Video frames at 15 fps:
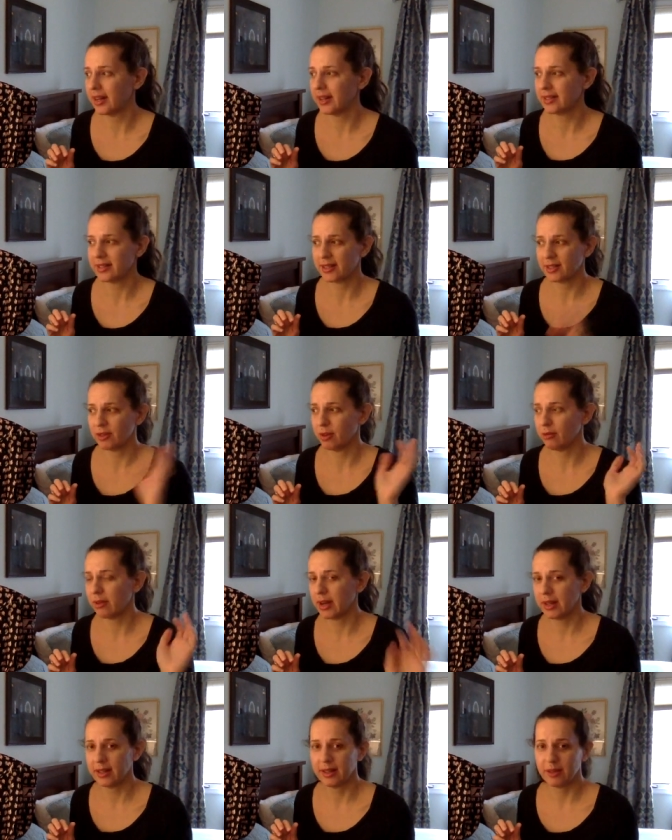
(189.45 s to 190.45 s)
I just throw them
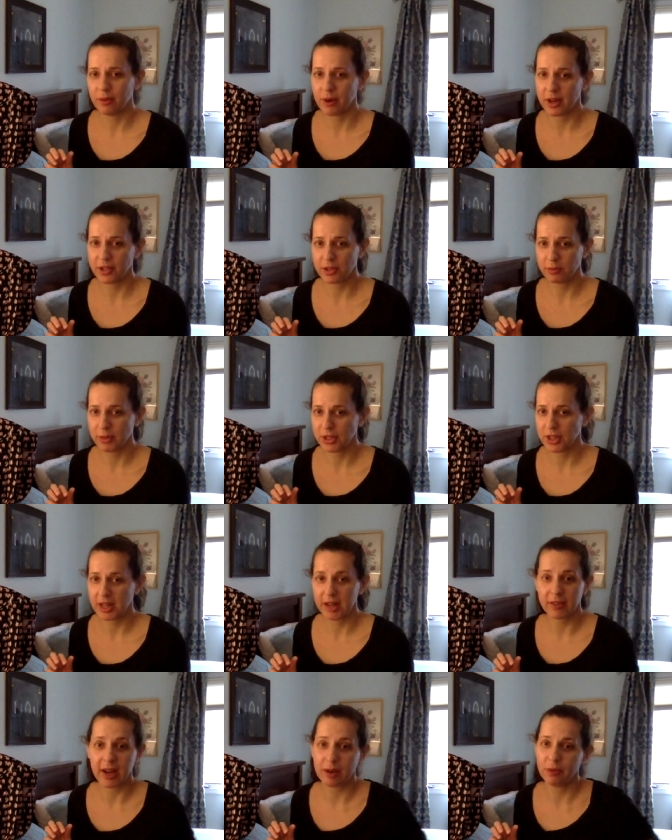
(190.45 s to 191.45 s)
right in the washing machine.
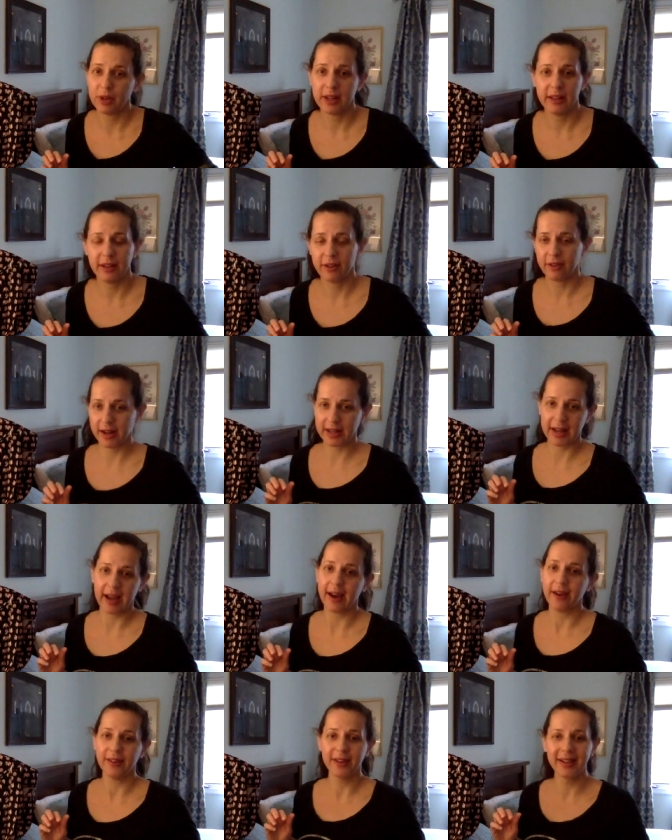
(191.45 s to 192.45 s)
I've got one in there right
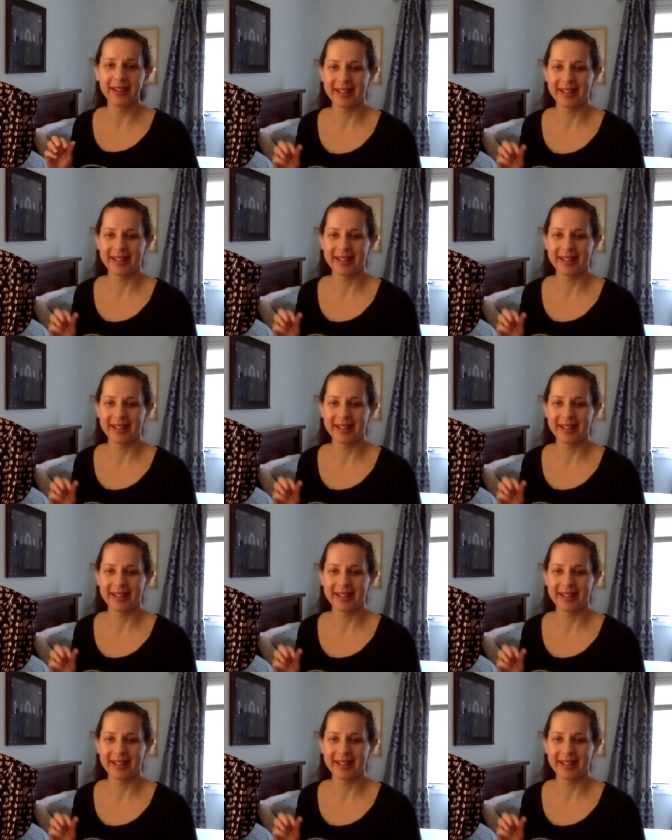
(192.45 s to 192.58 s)
now.